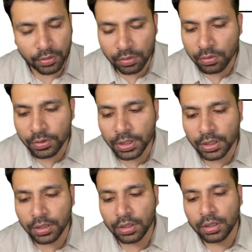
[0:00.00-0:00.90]
Okay.
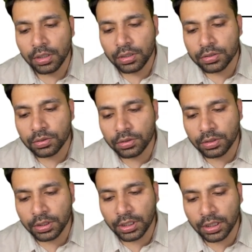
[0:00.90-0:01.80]
So
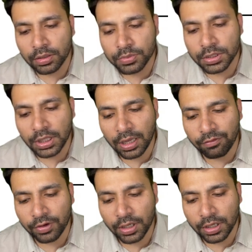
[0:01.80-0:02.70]
there comes the
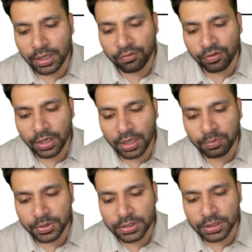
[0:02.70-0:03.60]
FLR. FLR
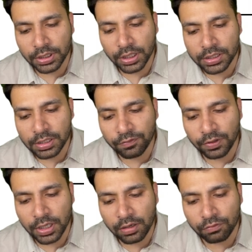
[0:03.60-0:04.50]
percentage,
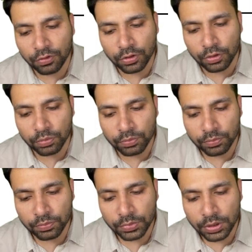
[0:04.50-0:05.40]
FLR volume.
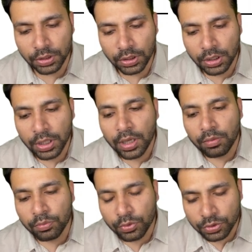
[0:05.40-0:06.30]

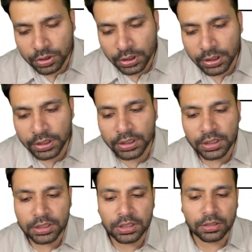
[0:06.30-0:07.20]
Mostly
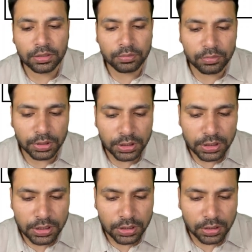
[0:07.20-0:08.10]
these
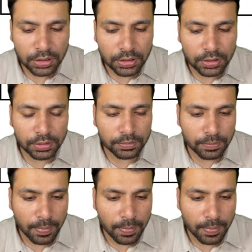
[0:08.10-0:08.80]
ALPPS